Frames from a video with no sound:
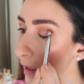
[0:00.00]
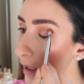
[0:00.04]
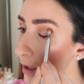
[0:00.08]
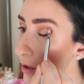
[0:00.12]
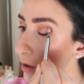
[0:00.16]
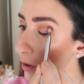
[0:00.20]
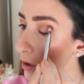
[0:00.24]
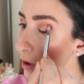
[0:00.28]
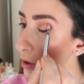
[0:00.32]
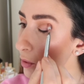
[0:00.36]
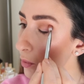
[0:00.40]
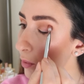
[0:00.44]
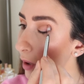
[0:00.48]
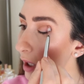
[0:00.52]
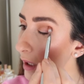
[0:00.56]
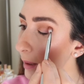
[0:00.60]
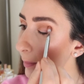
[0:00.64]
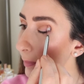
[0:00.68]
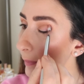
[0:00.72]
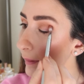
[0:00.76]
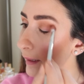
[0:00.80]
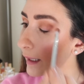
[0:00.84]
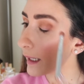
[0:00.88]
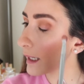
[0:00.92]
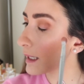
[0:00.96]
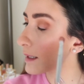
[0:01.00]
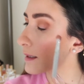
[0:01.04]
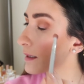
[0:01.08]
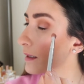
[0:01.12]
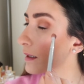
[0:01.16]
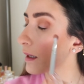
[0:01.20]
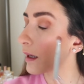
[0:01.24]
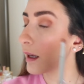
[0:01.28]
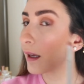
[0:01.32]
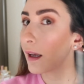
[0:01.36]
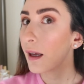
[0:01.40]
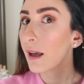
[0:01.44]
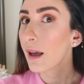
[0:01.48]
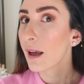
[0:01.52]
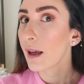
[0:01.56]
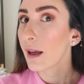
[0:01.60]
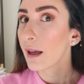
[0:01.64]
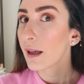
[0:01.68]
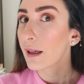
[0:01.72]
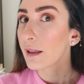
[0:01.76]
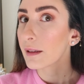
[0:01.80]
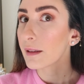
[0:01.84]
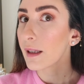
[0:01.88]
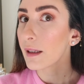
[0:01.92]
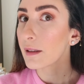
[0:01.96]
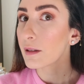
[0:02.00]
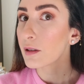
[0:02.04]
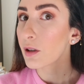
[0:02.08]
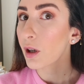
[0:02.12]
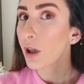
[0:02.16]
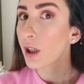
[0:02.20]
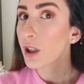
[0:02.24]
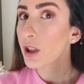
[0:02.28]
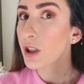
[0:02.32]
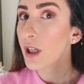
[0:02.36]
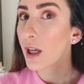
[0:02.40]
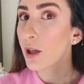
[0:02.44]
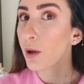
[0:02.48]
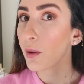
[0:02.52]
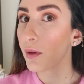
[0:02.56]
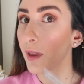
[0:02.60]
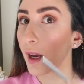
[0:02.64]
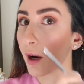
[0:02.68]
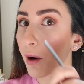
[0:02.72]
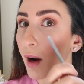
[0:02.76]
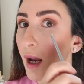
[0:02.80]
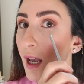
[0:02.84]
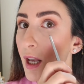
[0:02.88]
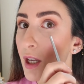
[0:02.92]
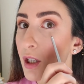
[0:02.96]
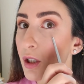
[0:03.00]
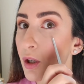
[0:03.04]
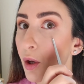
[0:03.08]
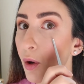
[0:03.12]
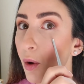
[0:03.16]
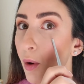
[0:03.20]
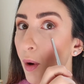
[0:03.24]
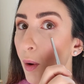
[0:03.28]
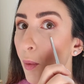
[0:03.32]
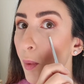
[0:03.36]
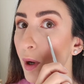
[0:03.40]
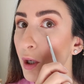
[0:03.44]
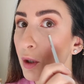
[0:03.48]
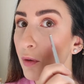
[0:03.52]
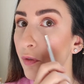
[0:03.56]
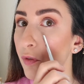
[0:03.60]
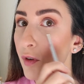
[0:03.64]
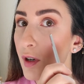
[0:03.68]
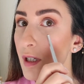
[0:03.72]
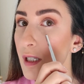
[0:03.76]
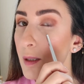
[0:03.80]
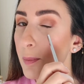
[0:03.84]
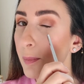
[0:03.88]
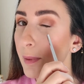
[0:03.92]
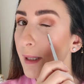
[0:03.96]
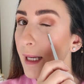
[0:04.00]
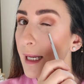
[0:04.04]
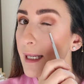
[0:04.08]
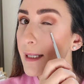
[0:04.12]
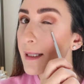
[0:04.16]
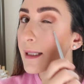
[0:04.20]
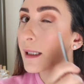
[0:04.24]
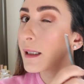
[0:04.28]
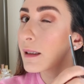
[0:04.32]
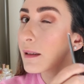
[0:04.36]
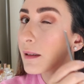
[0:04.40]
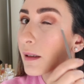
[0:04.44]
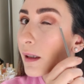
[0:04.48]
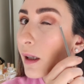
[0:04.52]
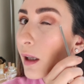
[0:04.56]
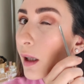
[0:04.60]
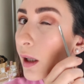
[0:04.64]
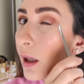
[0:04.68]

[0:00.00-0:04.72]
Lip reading: So you want to place that dark shadow there. So when you first place it,